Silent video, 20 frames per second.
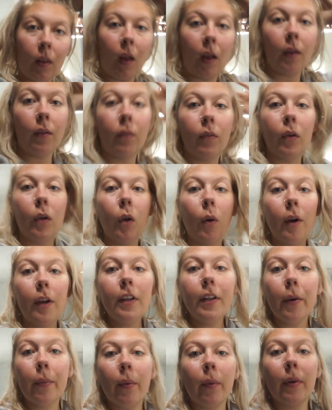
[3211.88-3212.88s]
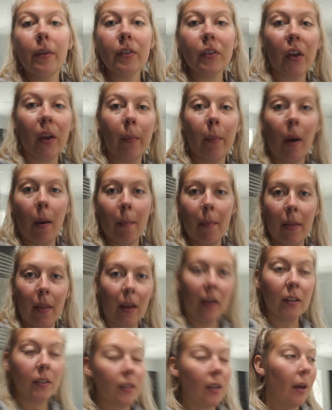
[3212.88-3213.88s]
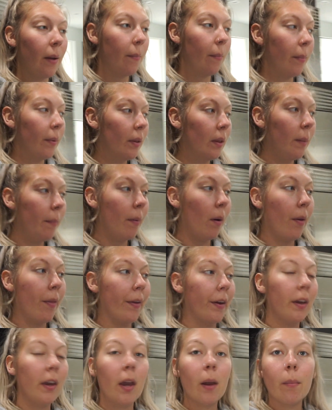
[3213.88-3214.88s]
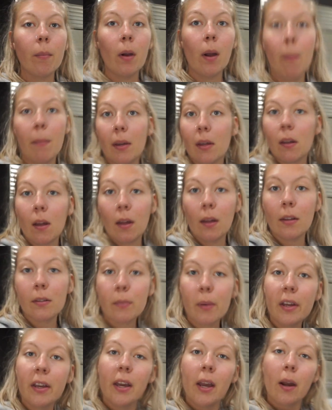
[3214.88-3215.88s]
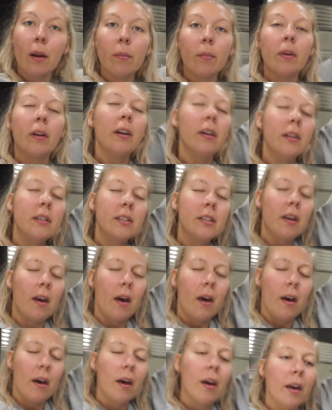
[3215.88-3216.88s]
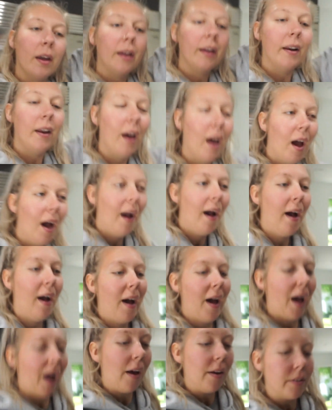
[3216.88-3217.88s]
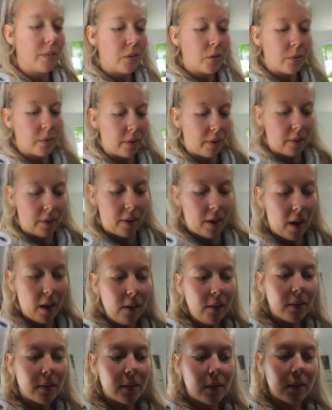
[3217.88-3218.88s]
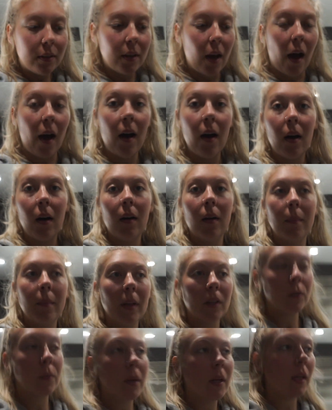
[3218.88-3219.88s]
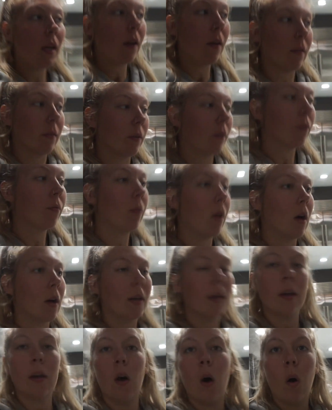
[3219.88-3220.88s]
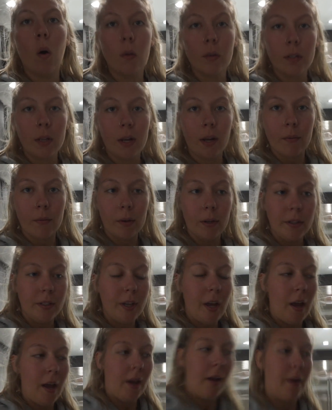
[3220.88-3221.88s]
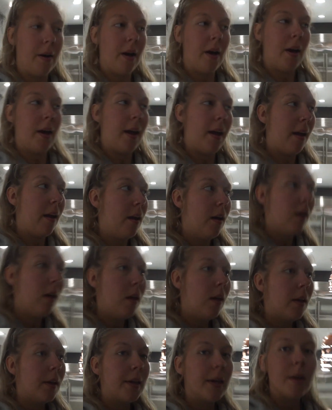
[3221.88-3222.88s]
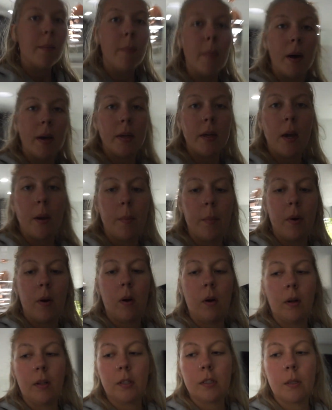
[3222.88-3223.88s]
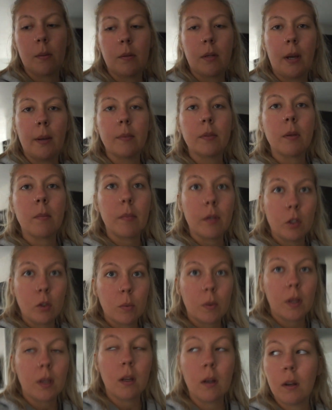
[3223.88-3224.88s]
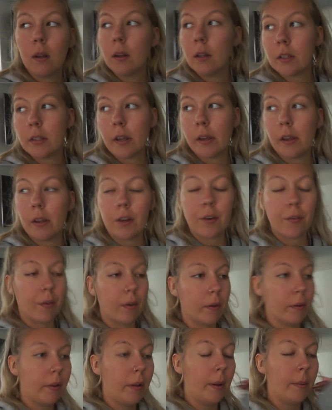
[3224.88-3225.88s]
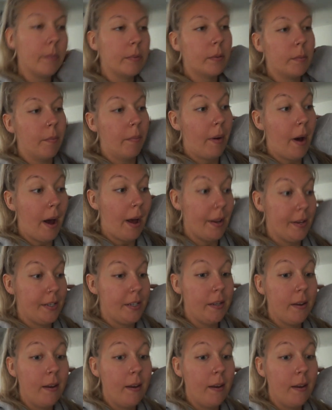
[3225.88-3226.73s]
I have no idea what I was talking about in my last clip on the camera because my camera died, as you can guess. That's what I get for vlogging all day, every day, and I keep my camera on sometimes in between taking different clips. But